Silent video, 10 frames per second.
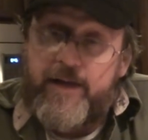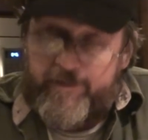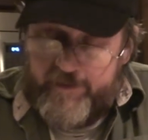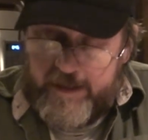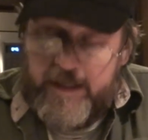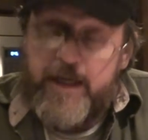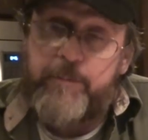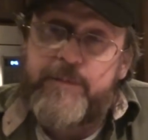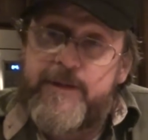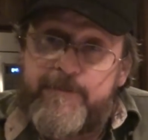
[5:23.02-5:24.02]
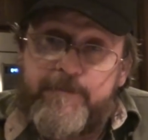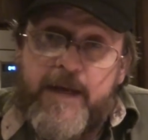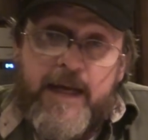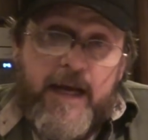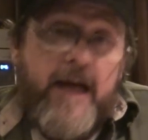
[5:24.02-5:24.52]
and hiccups.
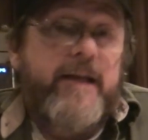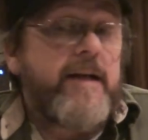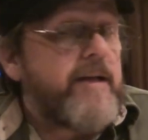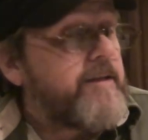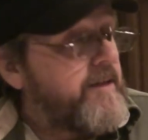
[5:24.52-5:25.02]
I cannot